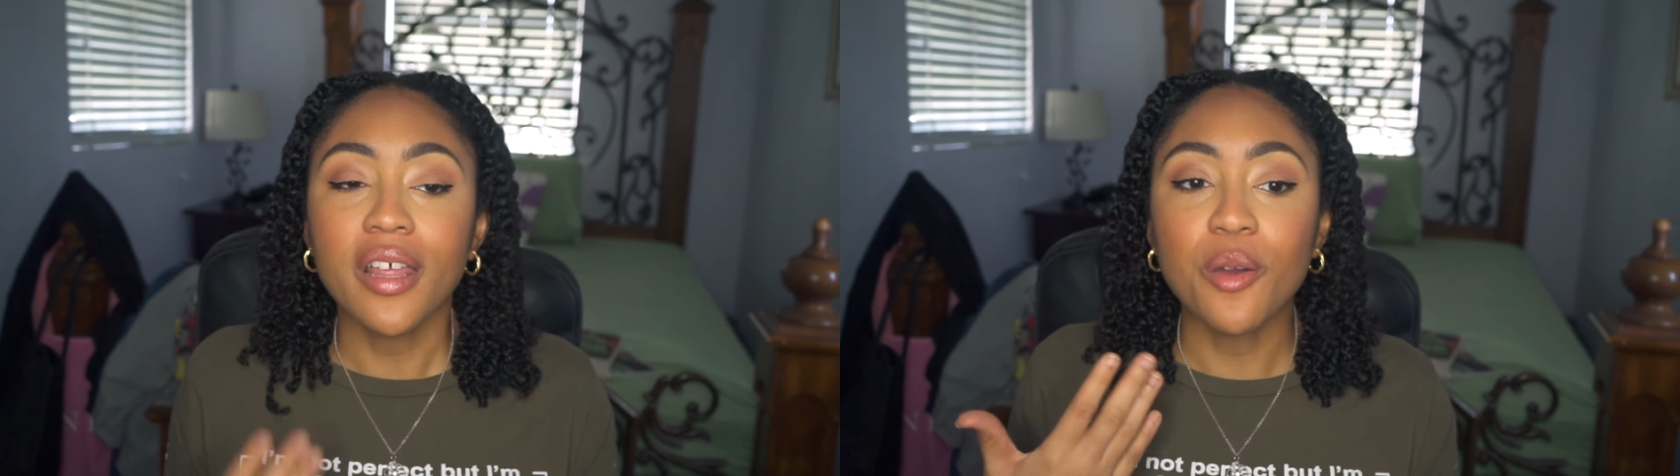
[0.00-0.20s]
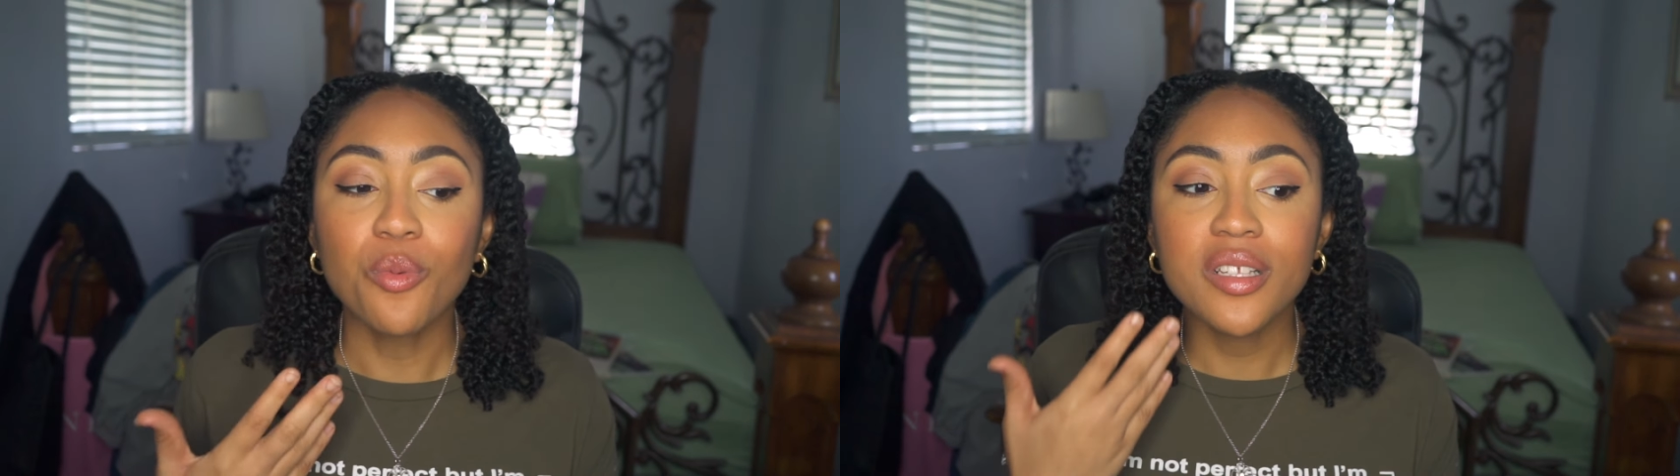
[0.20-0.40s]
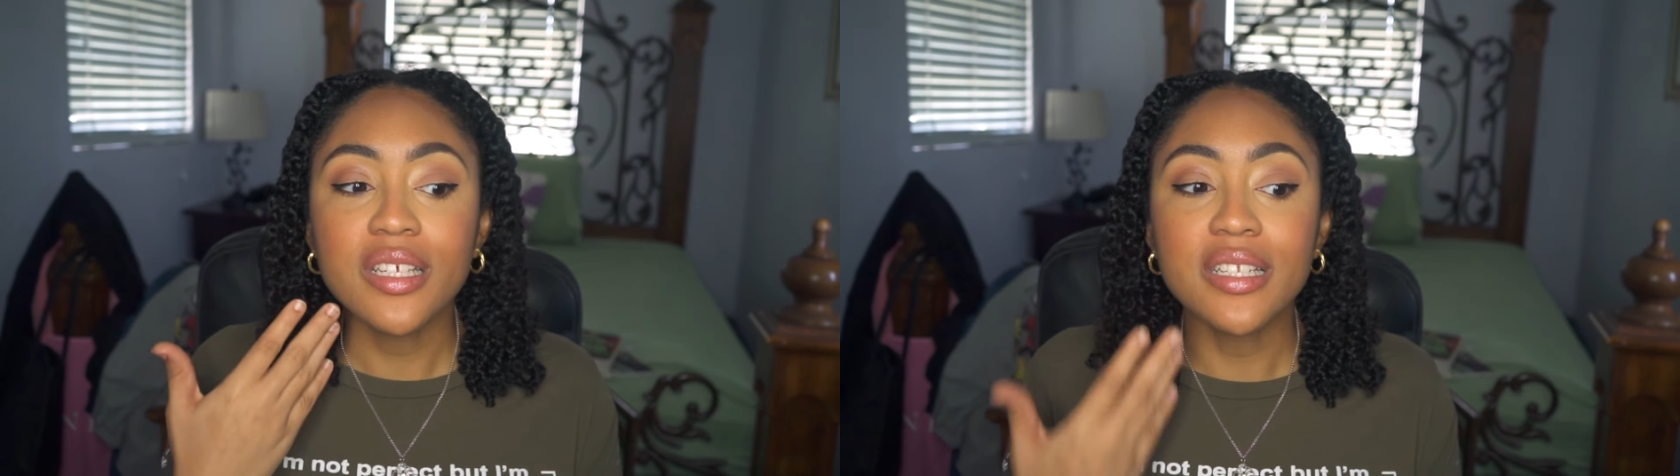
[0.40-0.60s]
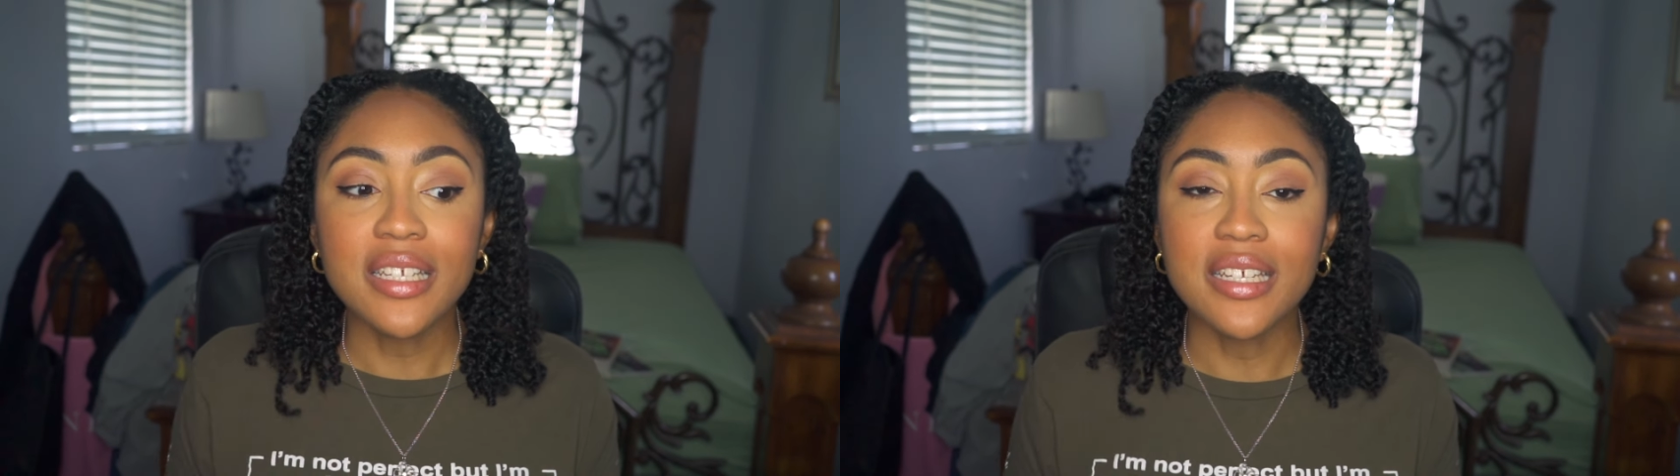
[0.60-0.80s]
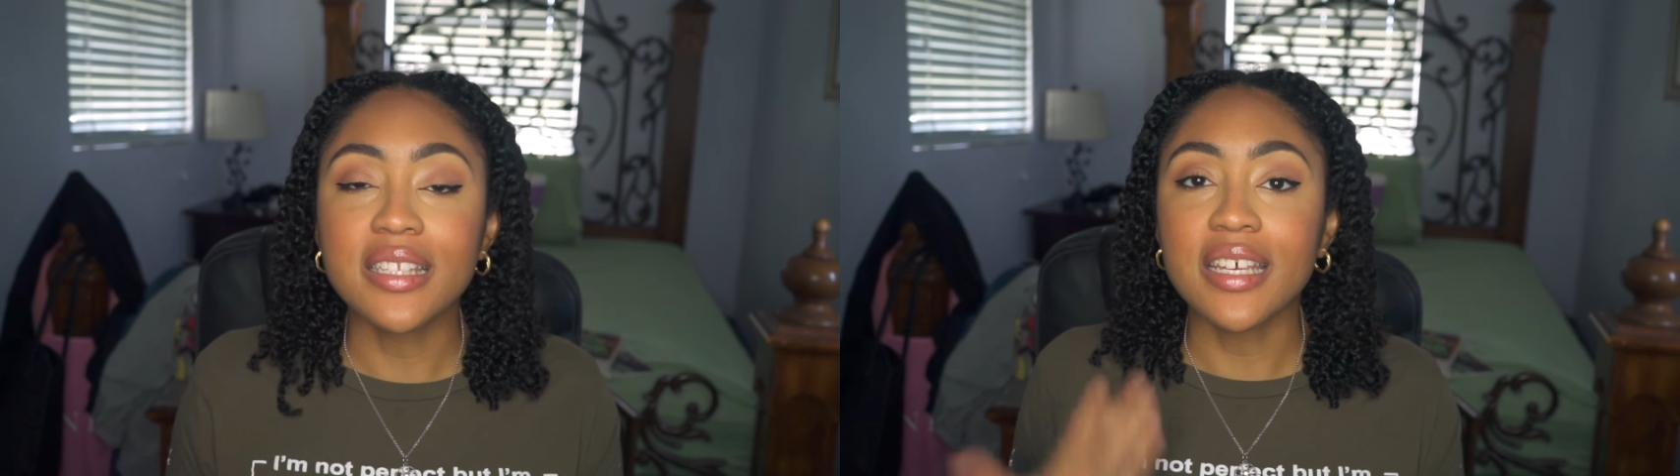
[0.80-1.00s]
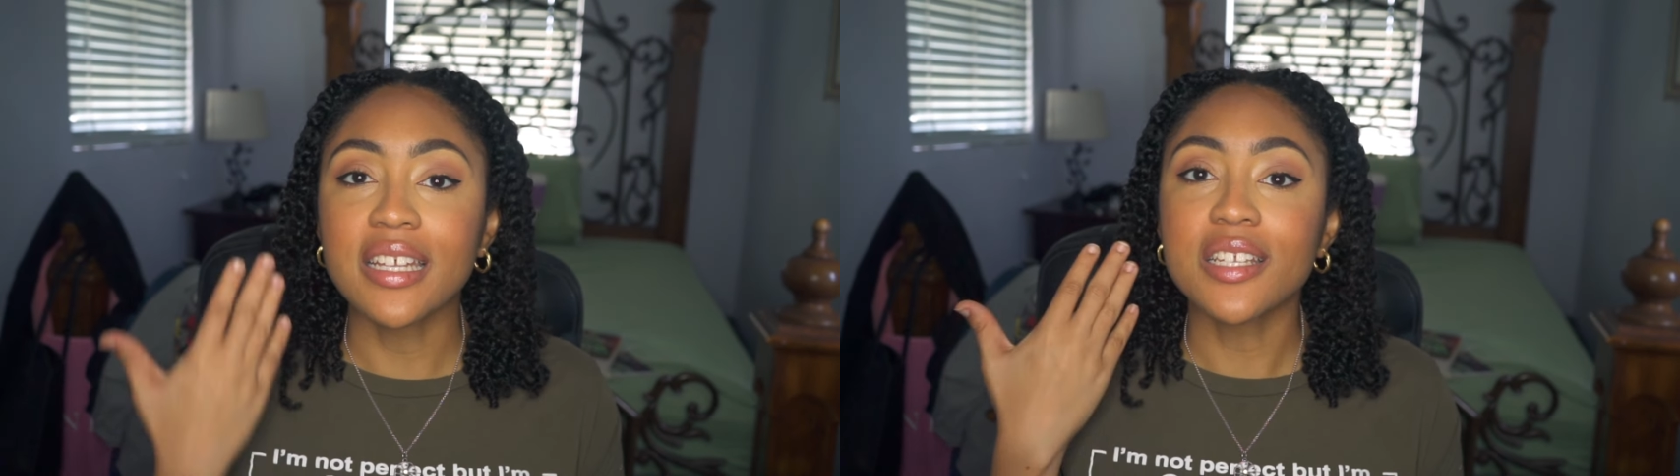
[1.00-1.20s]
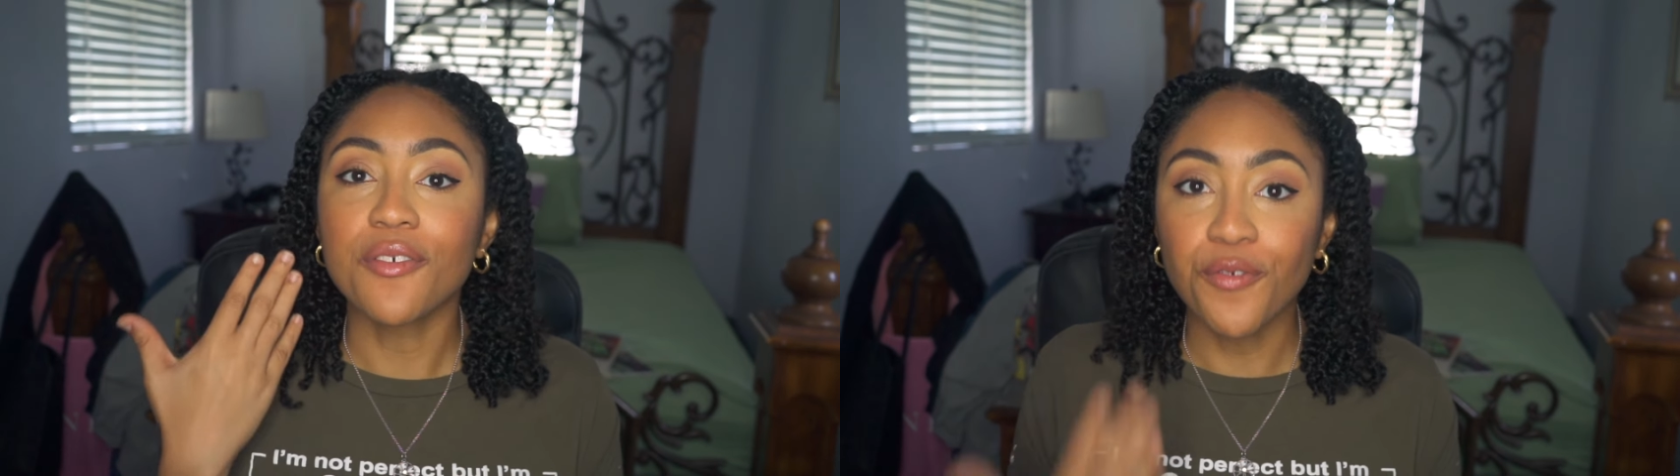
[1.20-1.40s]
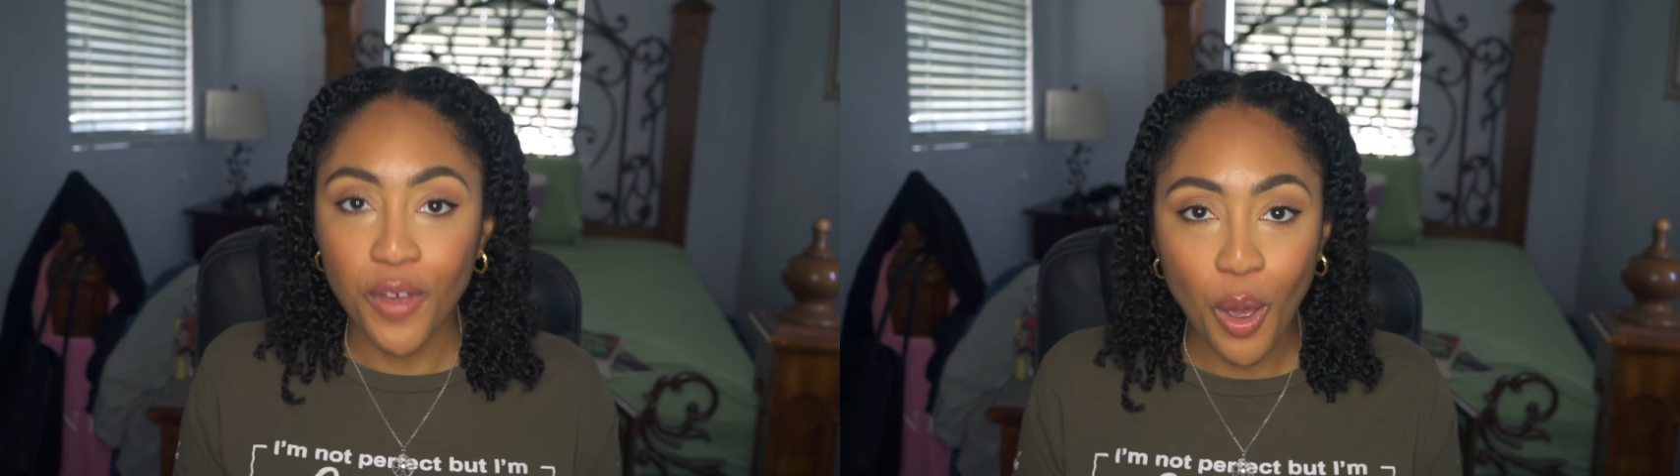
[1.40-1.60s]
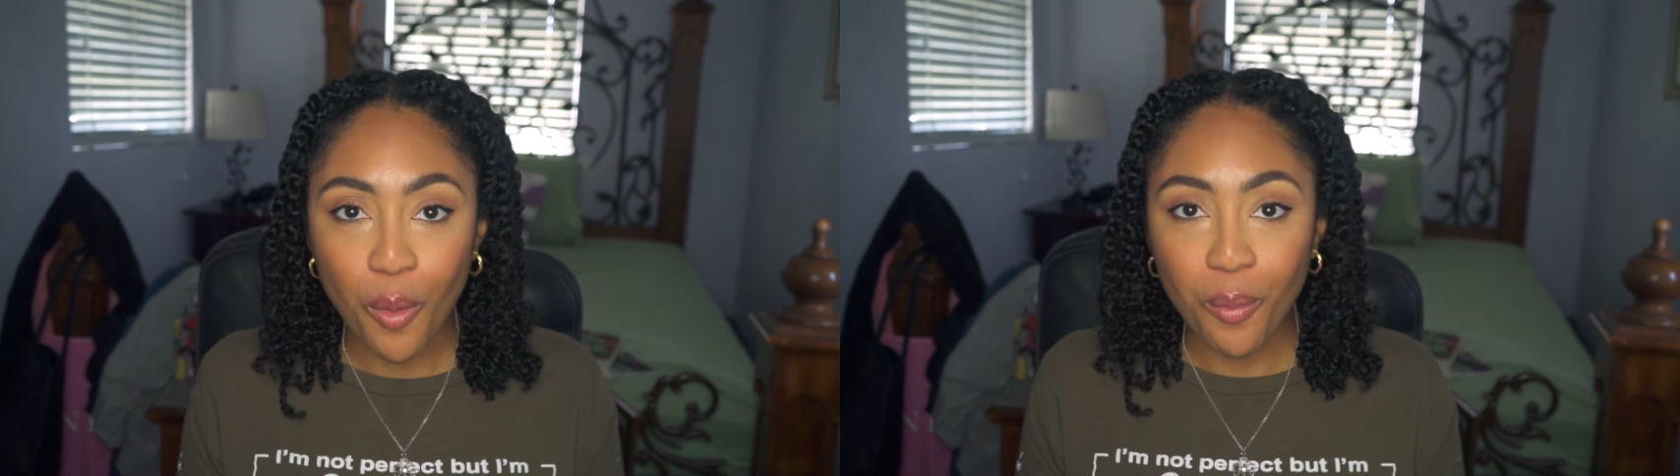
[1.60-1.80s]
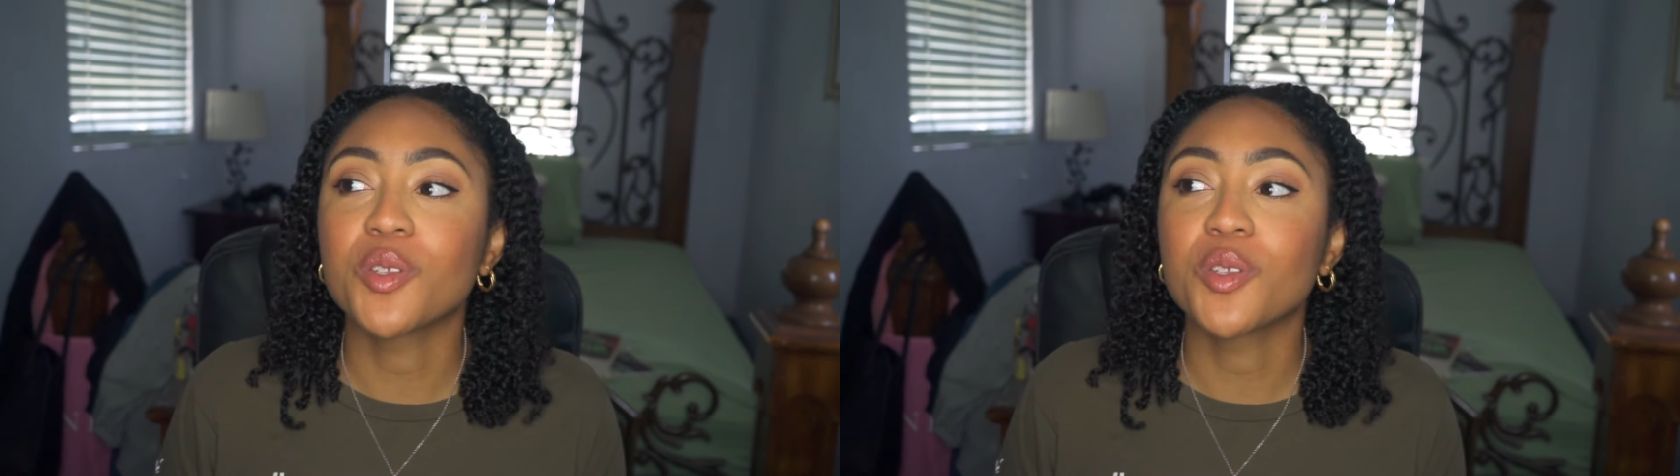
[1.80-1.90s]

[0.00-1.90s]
it was a decent film.